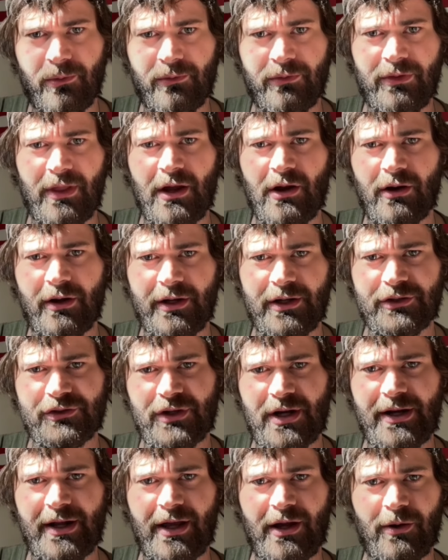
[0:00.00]
they're going to
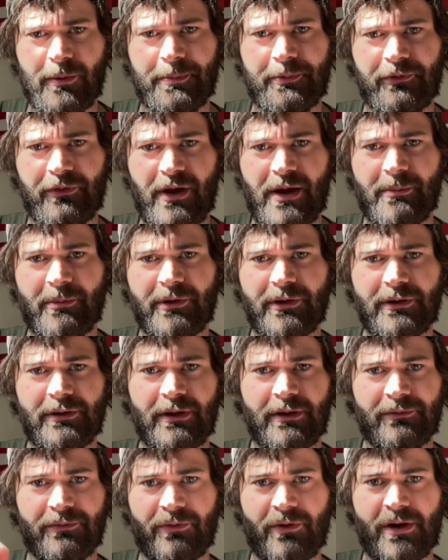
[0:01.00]
try to help family
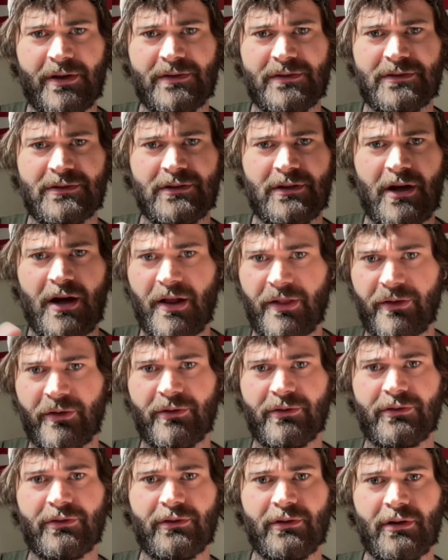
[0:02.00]
and friends,
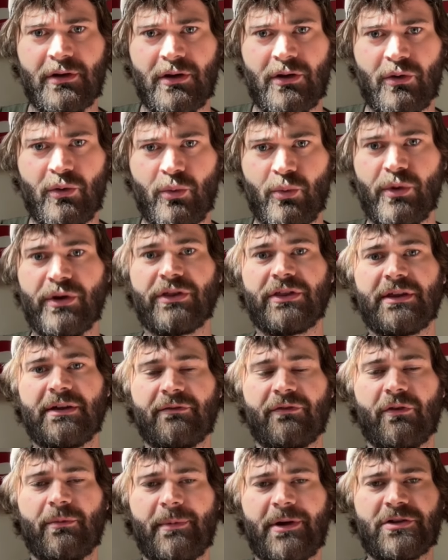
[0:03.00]
others, with the
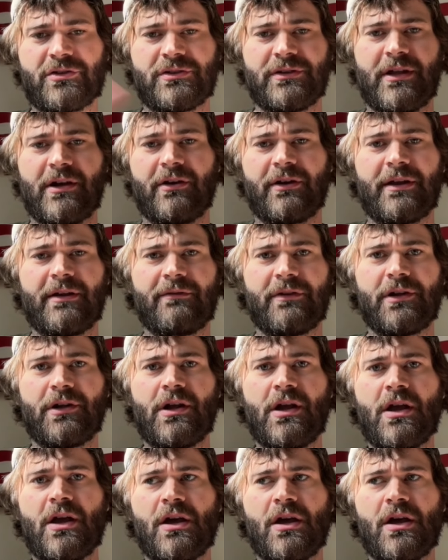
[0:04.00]
information they're given.